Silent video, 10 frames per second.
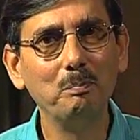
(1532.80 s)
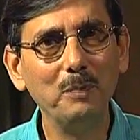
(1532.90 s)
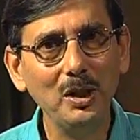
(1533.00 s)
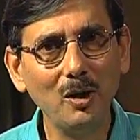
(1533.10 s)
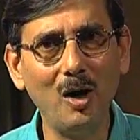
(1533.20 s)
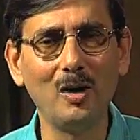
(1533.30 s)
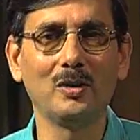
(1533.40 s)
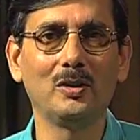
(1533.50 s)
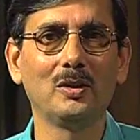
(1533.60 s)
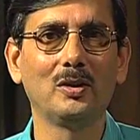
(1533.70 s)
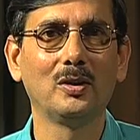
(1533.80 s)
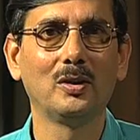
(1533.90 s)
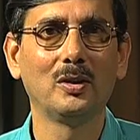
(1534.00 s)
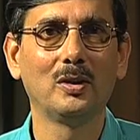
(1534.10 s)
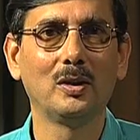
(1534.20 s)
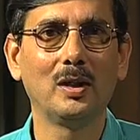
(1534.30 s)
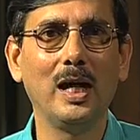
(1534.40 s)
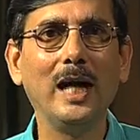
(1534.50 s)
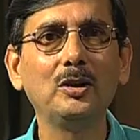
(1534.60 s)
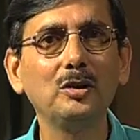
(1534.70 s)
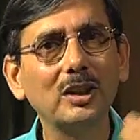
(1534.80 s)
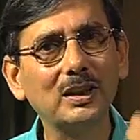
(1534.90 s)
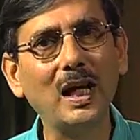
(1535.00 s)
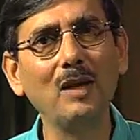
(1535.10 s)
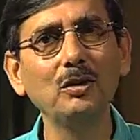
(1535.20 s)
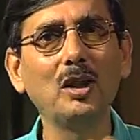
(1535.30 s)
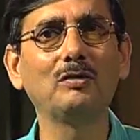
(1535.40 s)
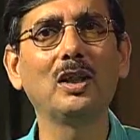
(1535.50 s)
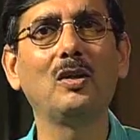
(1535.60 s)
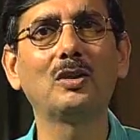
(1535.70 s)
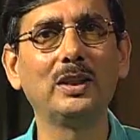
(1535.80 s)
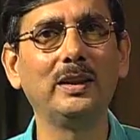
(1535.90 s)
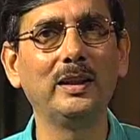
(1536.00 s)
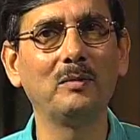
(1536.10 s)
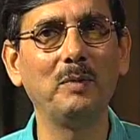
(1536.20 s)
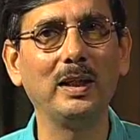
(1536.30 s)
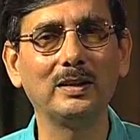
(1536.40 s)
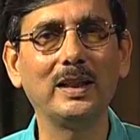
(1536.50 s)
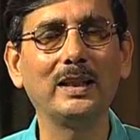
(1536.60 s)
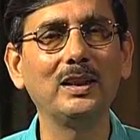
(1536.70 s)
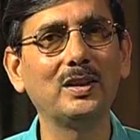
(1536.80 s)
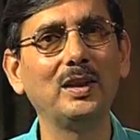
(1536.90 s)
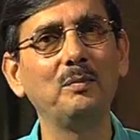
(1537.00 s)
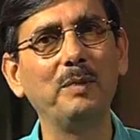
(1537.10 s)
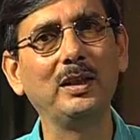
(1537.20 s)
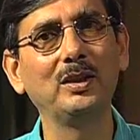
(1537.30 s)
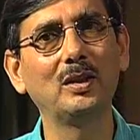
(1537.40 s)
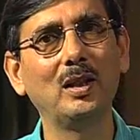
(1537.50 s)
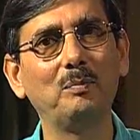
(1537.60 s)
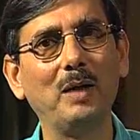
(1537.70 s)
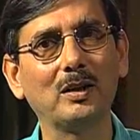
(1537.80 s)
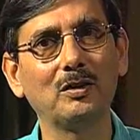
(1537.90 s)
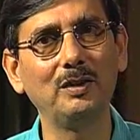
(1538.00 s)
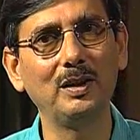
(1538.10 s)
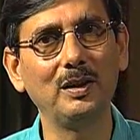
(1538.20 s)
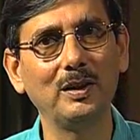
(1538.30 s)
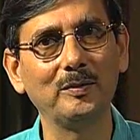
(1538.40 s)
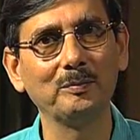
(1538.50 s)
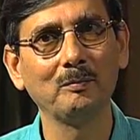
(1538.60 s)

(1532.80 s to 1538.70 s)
beyond and to the south of the North Indian plains, that is in the peninsular part of India.